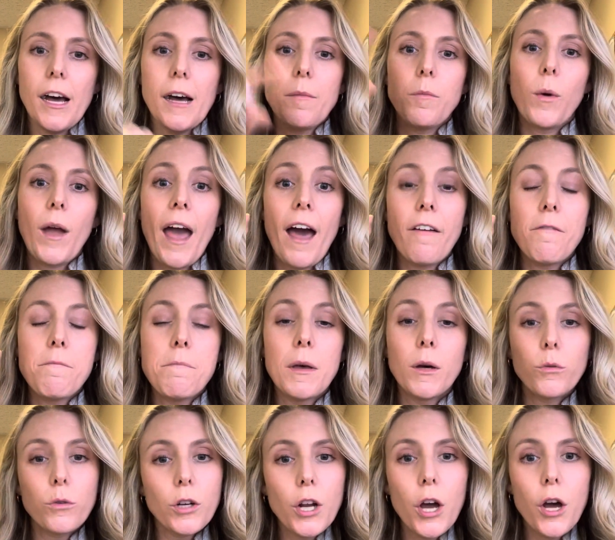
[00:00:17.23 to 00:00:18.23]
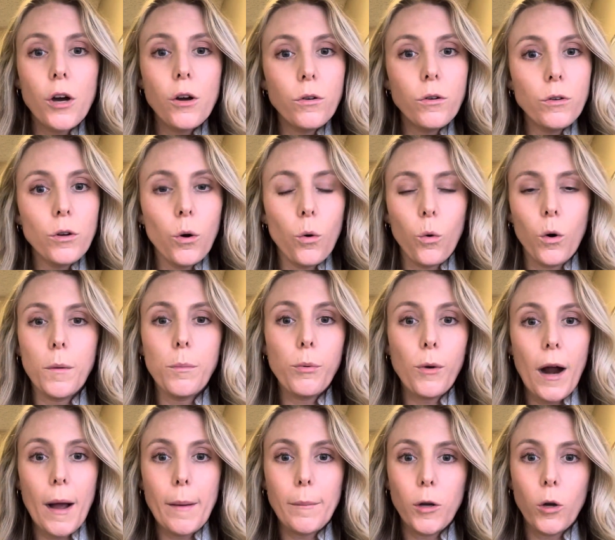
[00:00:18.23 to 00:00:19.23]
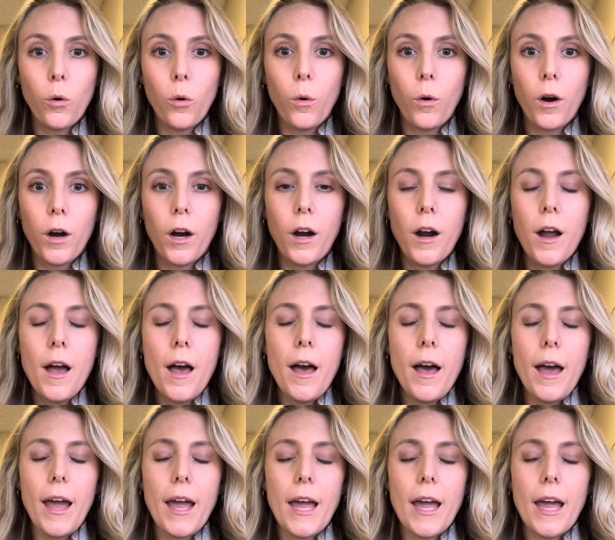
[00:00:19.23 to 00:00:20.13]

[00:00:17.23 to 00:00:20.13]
We have milrinone or Primacor,